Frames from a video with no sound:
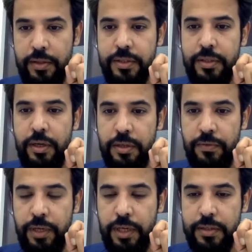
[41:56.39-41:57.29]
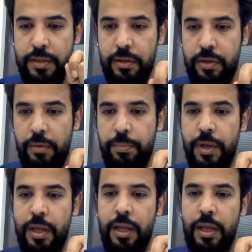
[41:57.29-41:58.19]
This is the esophagus in the
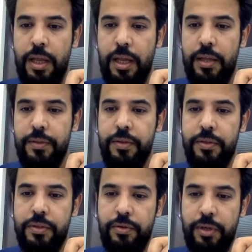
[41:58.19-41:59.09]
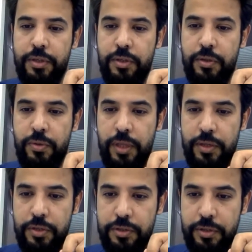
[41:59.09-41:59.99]
top, and it's connected to the
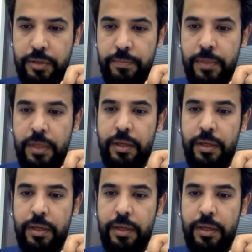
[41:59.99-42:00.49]
jejunum.